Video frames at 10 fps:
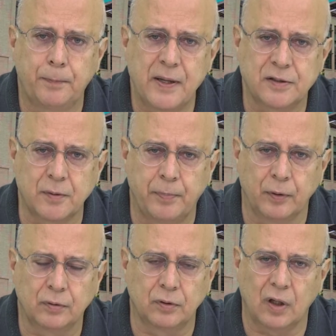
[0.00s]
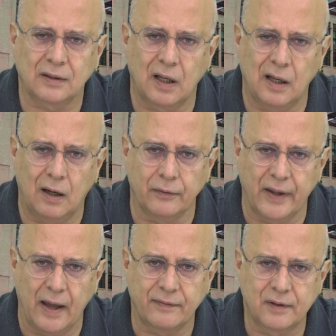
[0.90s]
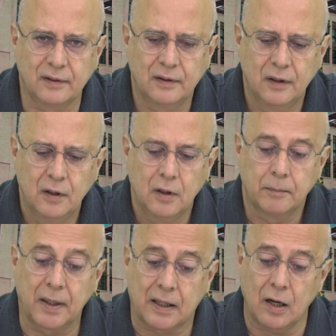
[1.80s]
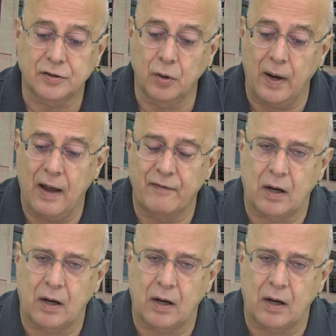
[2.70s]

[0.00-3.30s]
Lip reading: principle do not allow that. Because you have